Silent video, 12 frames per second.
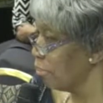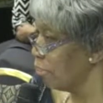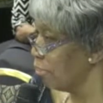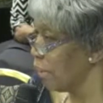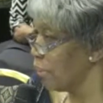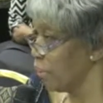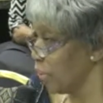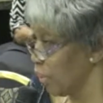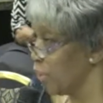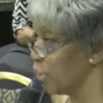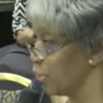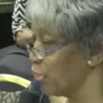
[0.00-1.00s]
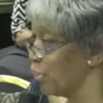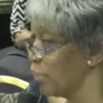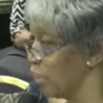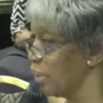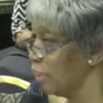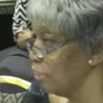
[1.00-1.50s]
by the years you
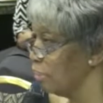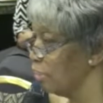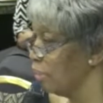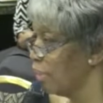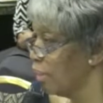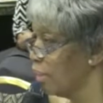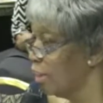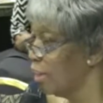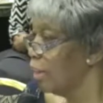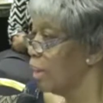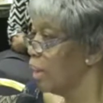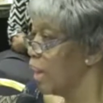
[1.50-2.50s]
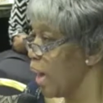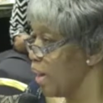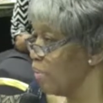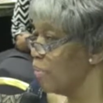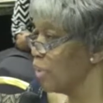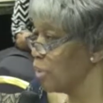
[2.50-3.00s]
live.
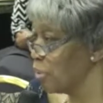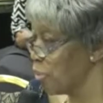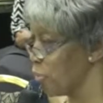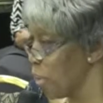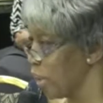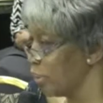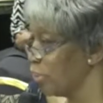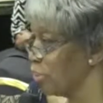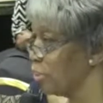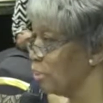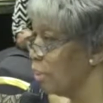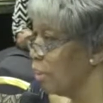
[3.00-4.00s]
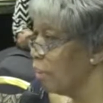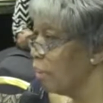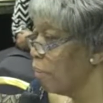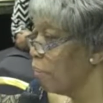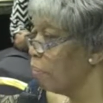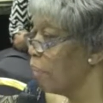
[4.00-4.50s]
Life is measured
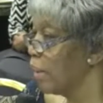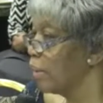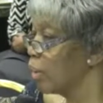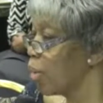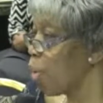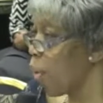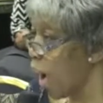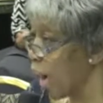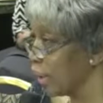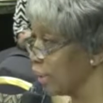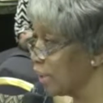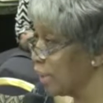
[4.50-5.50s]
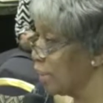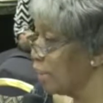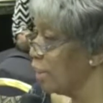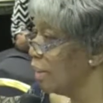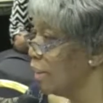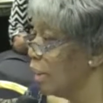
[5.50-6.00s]
by the quality
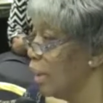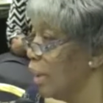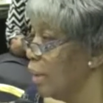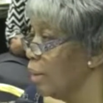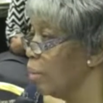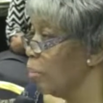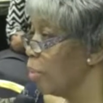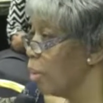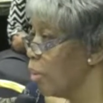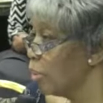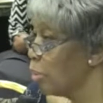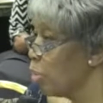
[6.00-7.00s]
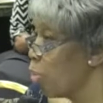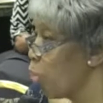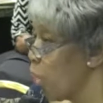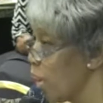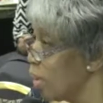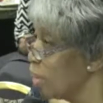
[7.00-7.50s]
and the
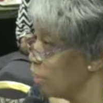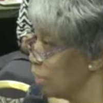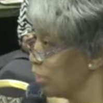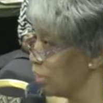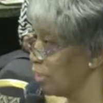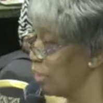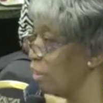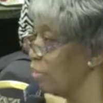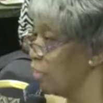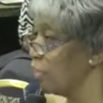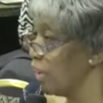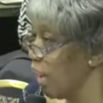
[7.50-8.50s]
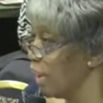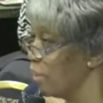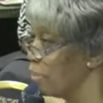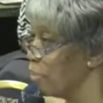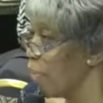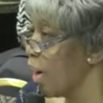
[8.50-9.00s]
wellness of your life
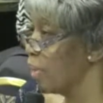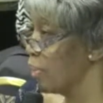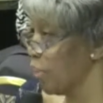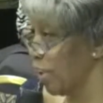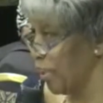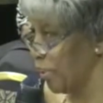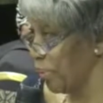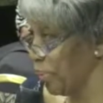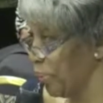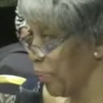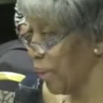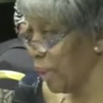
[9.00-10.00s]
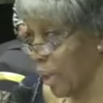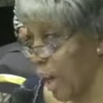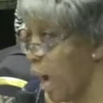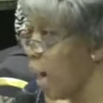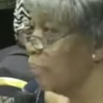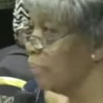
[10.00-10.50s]
while you live.
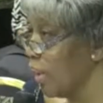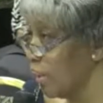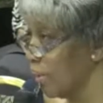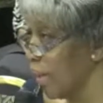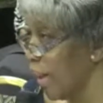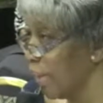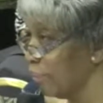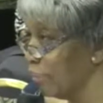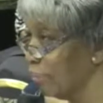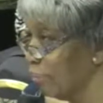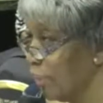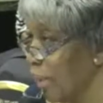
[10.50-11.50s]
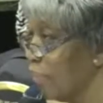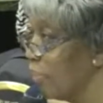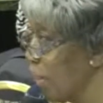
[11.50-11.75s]
I've done that, and